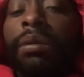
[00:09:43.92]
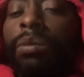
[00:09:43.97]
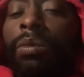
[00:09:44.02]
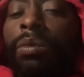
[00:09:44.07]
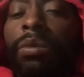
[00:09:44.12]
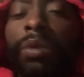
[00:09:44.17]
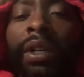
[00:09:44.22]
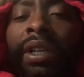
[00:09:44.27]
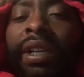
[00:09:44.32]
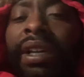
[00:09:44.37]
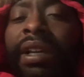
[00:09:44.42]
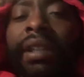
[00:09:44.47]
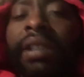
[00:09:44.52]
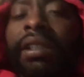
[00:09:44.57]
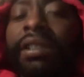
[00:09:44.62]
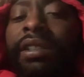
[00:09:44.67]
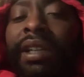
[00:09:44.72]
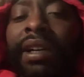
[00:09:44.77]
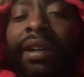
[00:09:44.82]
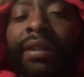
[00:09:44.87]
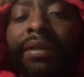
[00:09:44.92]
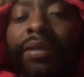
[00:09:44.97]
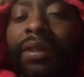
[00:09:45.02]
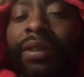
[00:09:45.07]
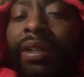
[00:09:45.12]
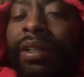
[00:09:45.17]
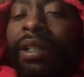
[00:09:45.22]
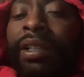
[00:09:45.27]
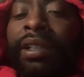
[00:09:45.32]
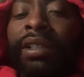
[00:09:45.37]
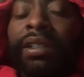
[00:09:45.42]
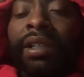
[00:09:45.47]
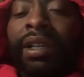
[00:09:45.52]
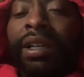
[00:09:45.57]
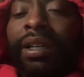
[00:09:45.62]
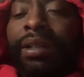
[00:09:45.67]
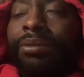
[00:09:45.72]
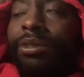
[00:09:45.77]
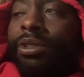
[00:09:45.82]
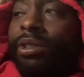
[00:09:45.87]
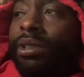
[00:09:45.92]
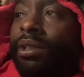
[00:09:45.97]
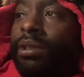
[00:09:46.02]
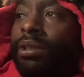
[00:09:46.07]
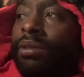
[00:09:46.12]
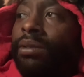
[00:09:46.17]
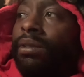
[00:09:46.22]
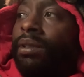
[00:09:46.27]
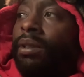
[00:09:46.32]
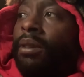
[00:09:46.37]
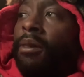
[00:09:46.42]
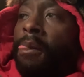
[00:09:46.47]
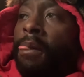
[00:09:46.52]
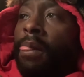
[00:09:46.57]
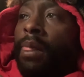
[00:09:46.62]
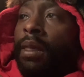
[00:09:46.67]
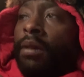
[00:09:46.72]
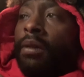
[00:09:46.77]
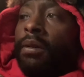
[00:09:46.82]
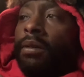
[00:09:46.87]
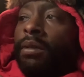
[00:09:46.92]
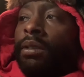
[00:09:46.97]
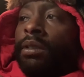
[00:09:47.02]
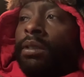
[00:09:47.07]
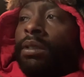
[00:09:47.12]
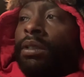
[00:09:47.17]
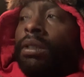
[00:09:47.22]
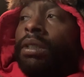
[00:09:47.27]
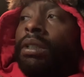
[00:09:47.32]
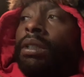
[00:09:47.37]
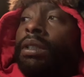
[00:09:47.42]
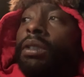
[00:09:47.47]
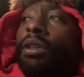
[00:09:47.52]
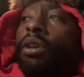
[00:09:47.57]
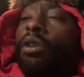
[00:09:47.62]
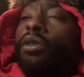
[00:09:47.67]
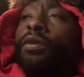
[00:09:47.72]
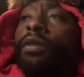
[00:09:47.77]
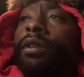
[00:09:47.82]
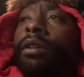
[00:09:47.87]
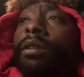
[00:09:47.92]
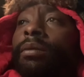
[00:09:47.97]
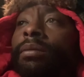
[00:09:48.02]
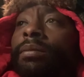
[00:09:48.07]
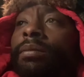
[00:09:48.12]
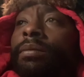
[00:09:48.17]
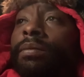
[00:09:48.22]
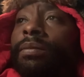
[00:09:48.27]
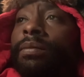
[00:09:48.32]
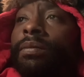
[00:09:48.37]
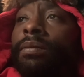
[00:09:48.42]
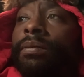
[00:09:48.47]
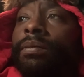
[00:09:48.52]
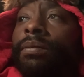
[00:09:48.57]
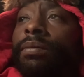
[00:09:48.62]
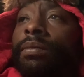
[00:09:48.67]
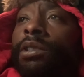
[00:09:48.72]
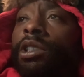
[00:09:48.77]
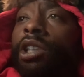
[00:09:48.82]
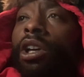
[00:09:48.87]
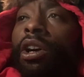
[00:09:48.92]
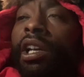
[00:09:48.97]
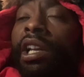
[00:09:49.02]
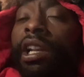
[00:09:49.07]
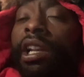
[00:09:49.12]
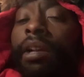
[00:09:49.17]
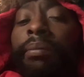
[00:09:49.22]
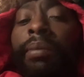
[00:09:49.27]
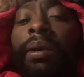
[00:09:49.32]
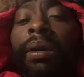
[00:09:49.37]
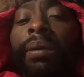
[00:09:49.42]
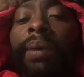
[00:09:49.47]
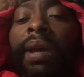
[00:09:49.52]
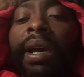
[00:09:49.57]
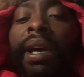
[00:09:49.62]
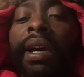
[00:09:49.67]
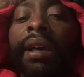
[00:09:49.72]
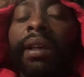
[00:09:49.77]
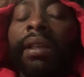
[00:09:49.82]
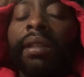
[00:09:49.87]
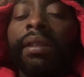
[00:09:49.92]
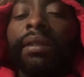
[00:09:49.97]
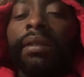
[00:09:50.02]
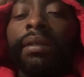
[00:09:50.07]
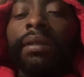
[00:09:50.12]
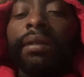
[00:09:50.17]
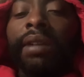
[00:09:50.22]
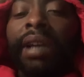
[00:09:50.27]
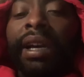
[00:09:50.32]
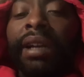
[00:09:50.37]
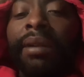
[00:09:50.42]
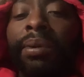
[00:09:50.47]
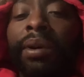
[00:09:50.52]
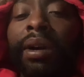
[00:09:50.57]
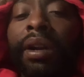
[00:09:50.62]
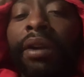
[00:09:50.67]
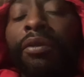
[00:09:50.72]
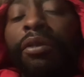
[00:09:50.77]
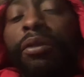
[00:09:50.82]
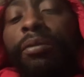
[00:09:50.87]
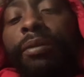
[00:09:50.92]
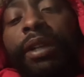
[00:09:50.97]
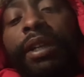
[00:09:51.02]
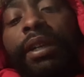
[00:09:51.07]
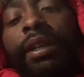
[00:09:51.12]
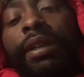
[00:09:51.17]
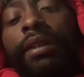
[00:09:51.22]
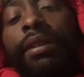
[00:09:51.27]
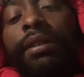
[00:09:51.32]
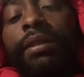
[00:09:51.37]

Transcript: work at any job, find any job, you know. So from Target and Bed Bath, I departed from there.